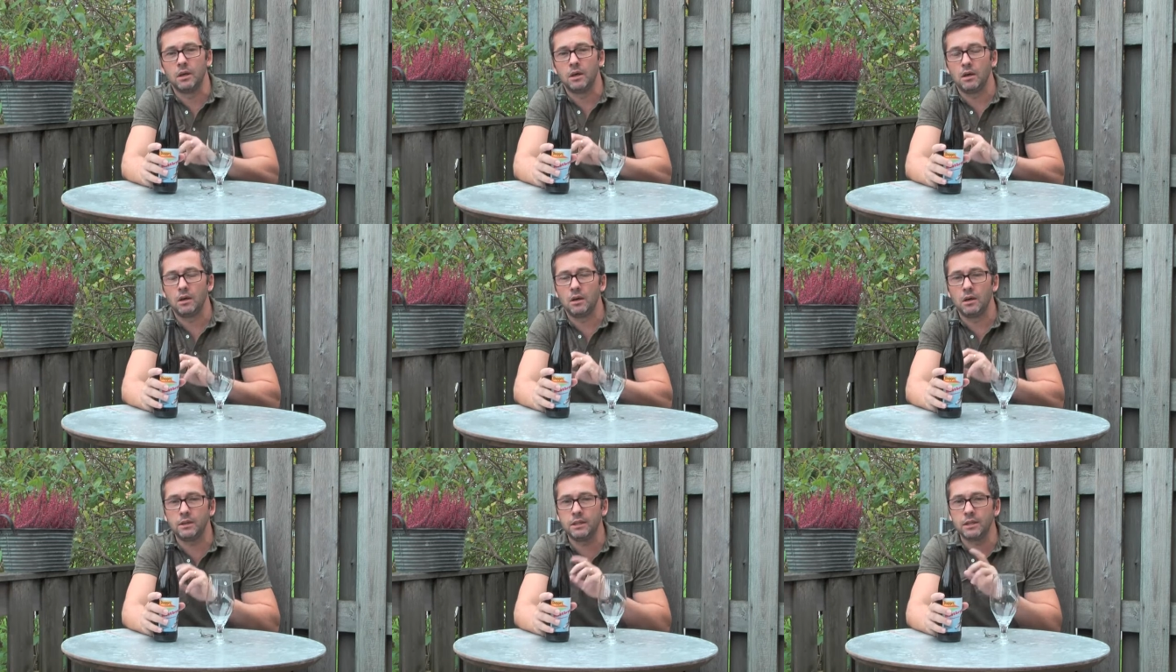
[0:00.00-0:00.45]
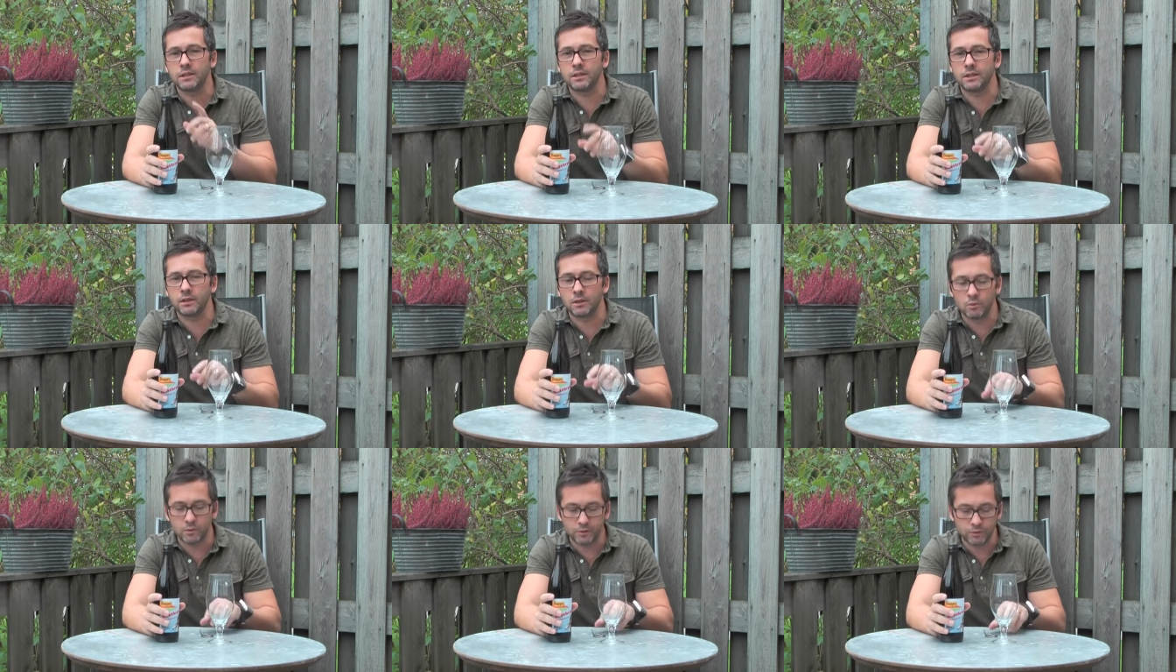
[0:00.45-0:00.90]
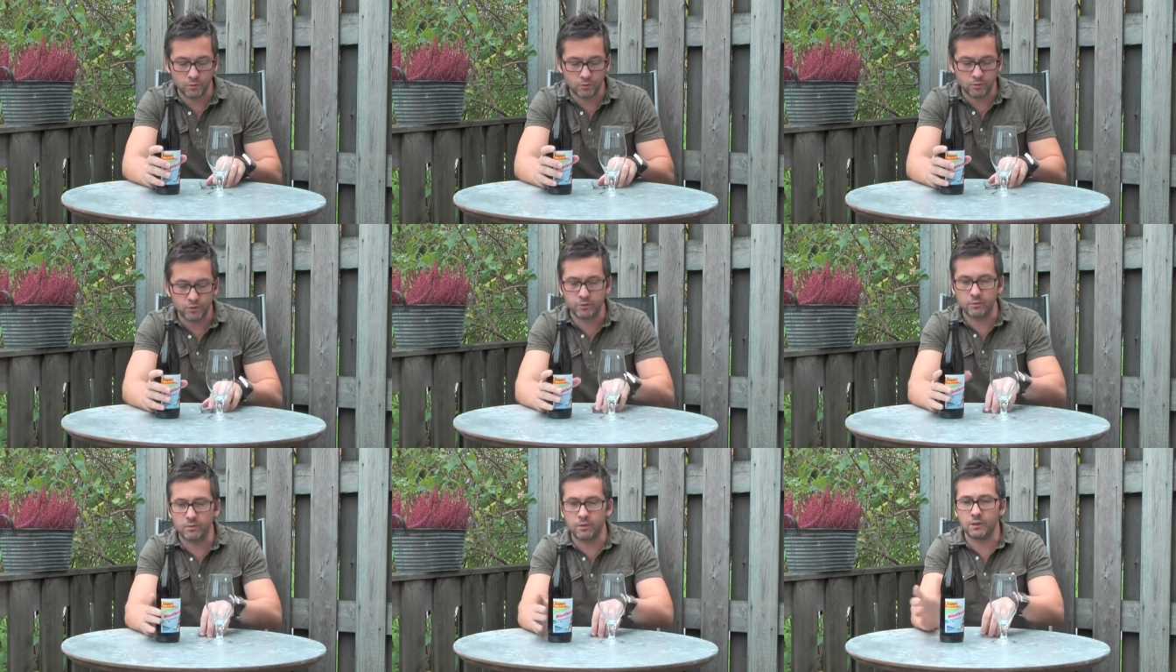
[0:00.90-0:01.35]
Uh, and that's something I want to
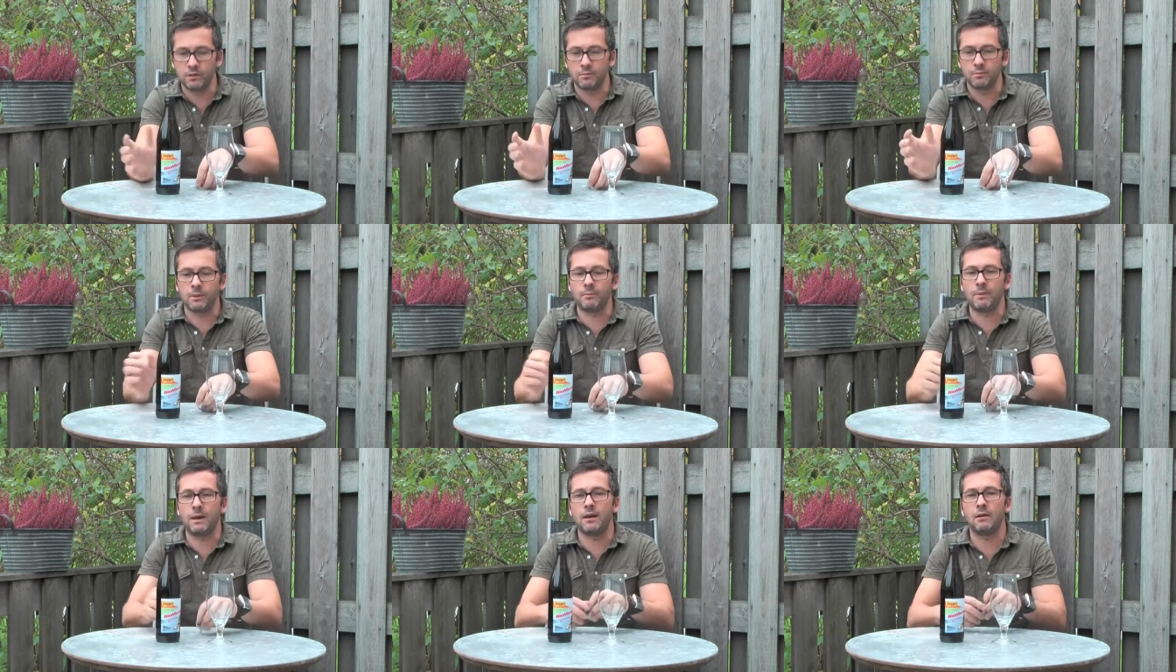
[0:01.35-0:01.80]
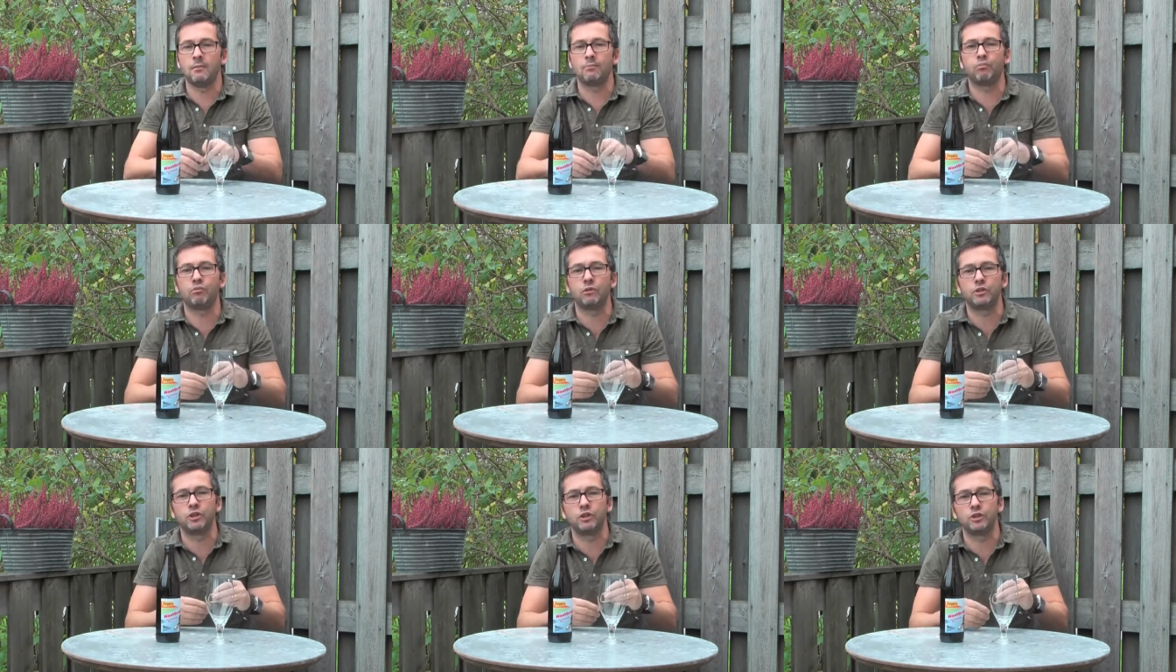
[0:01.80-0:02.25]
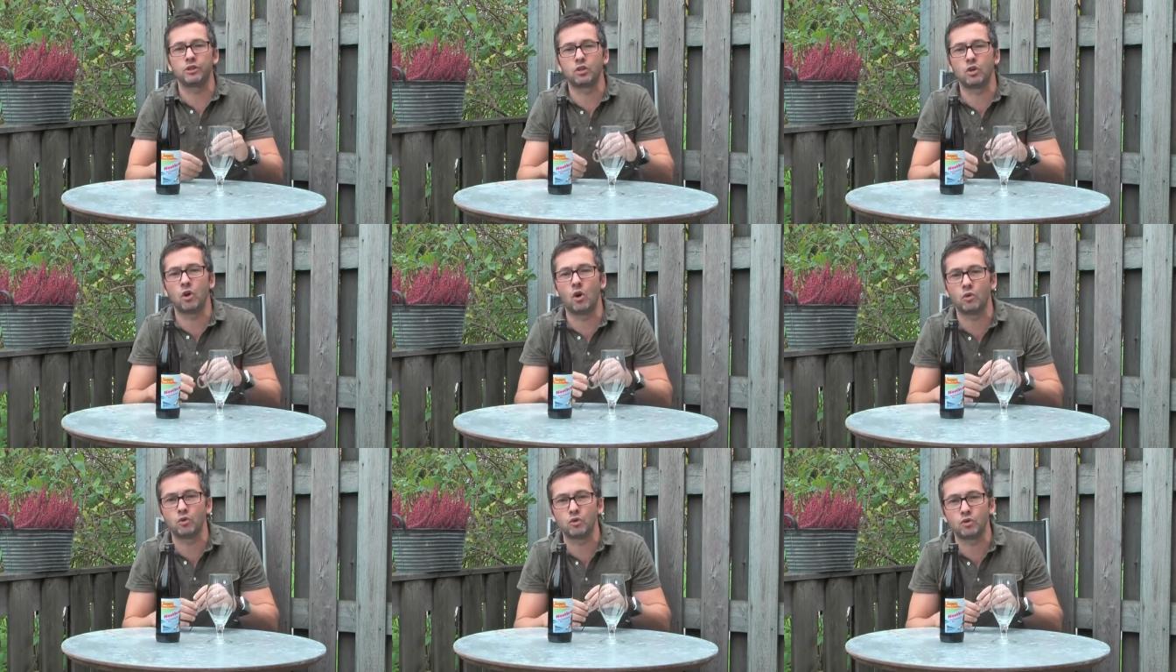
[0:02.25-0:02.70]
talk to you a little bit about, British
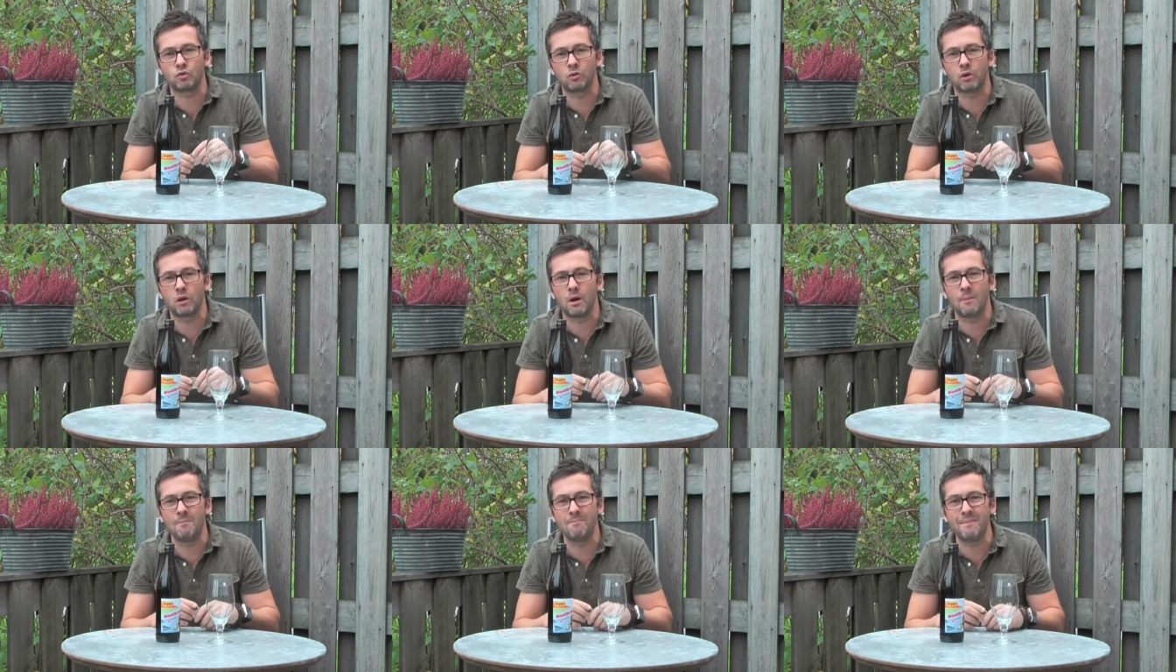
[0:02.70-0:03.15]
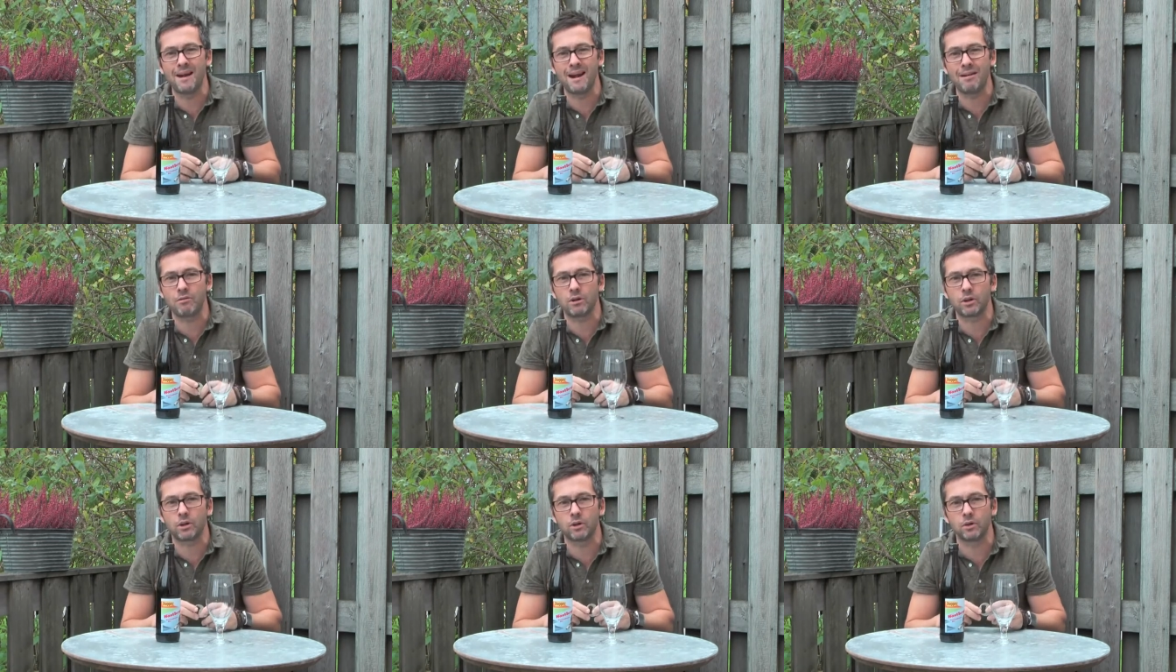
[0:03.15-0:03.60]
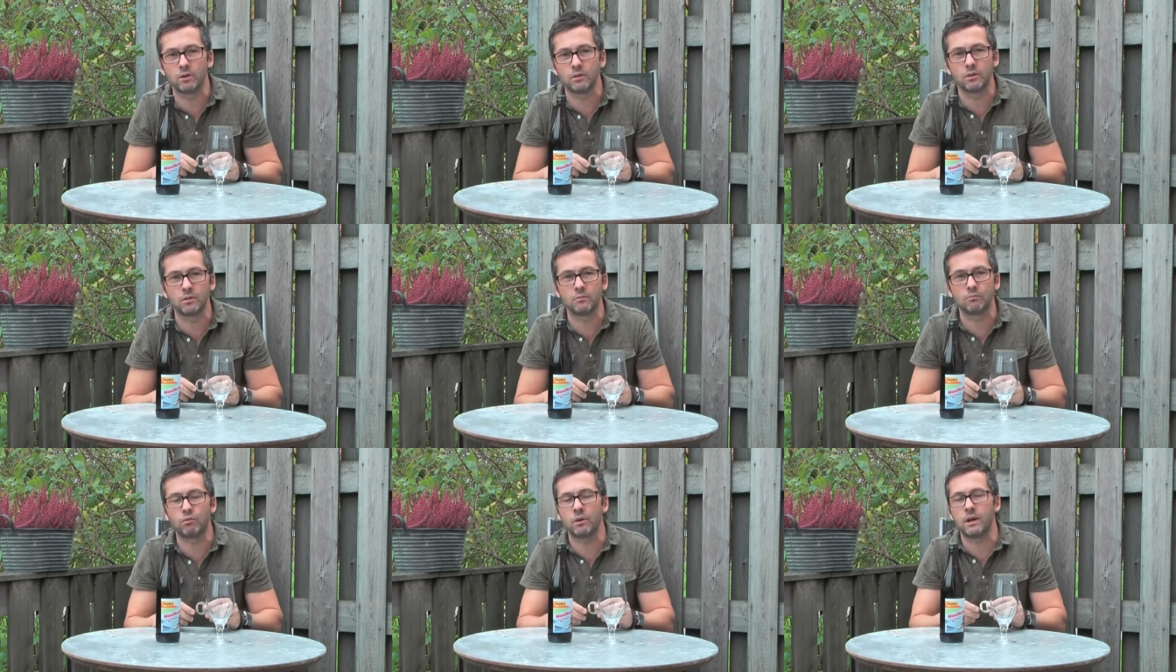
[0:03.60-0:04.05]
contra American
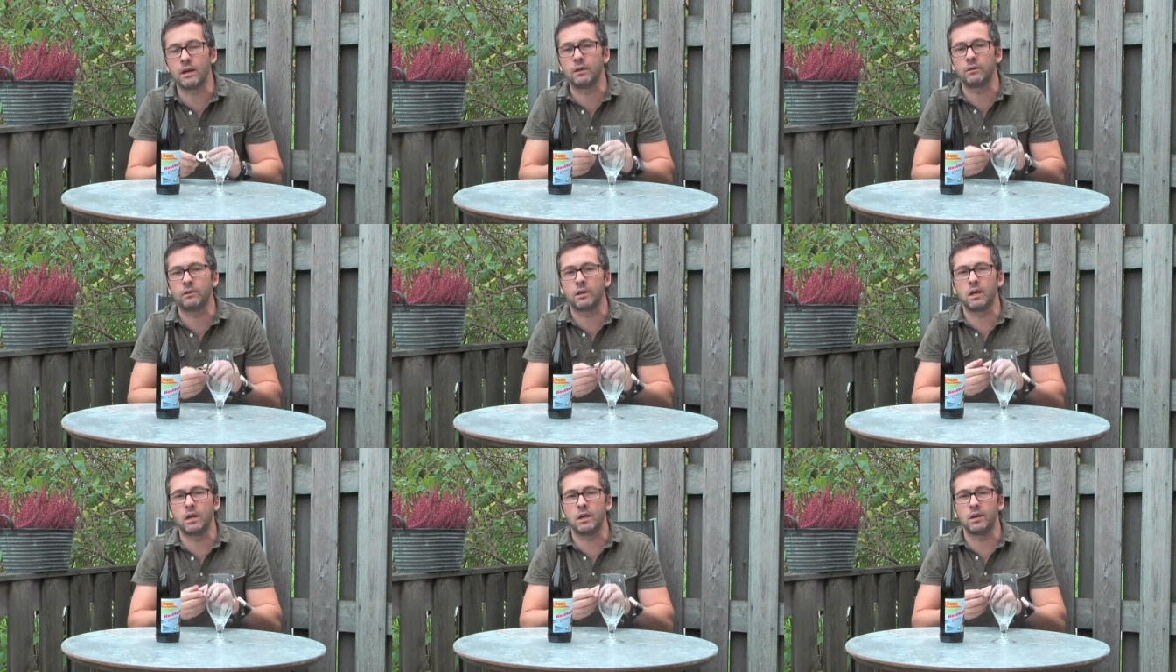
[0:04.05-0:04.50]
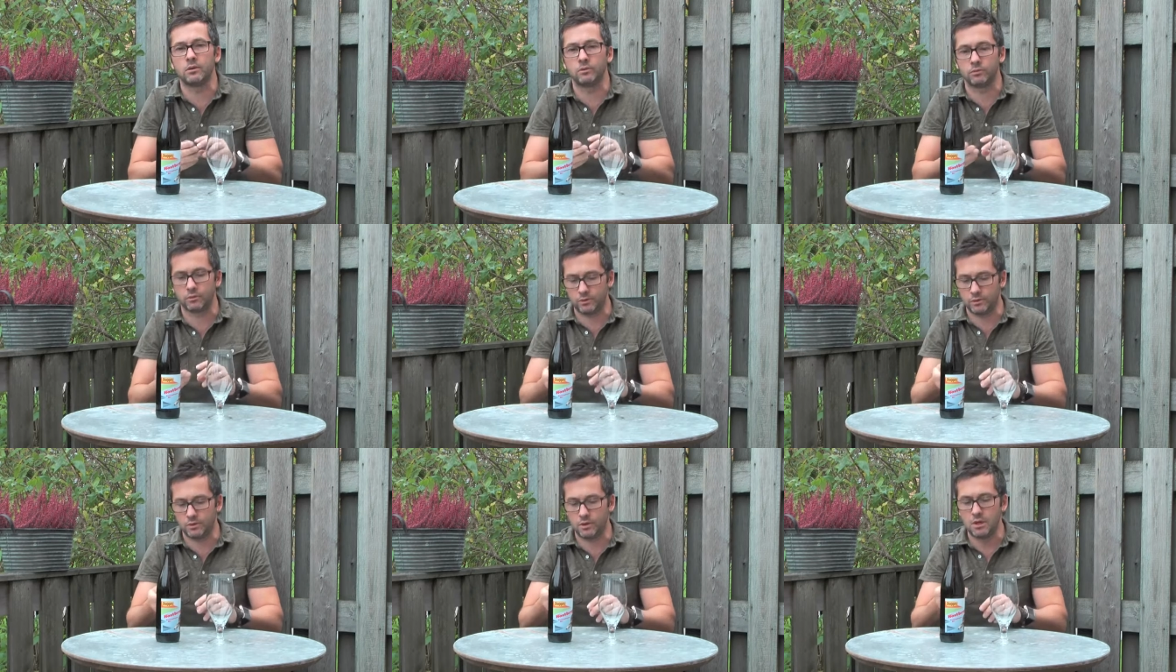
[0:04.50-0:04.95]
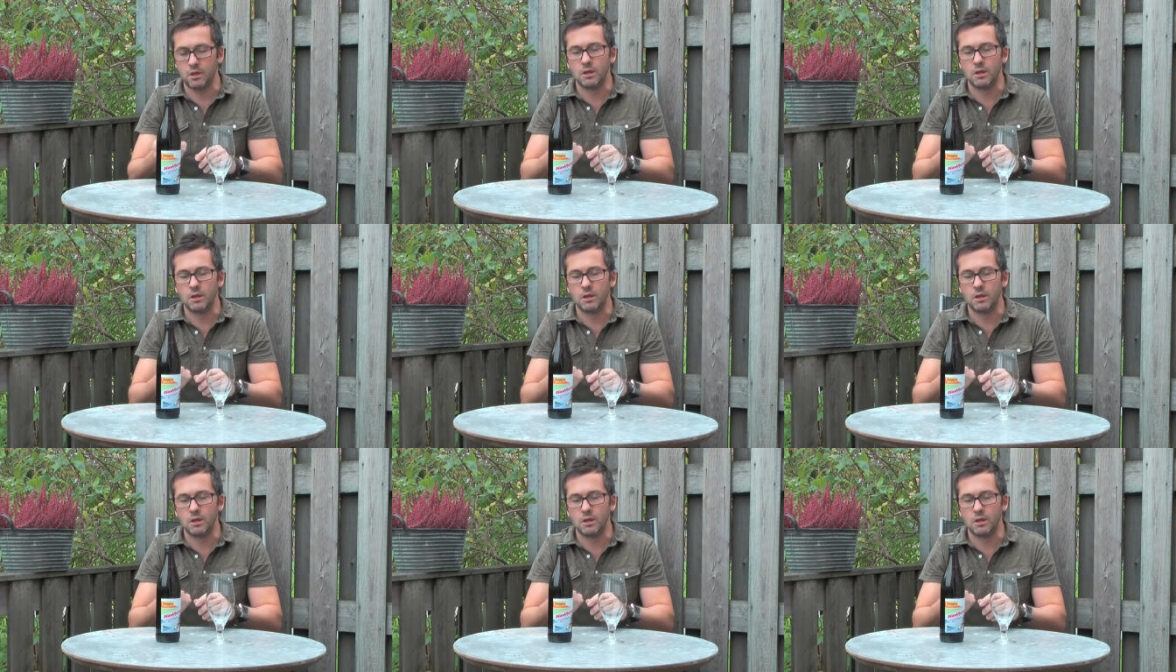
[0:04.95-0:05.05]
brown ales.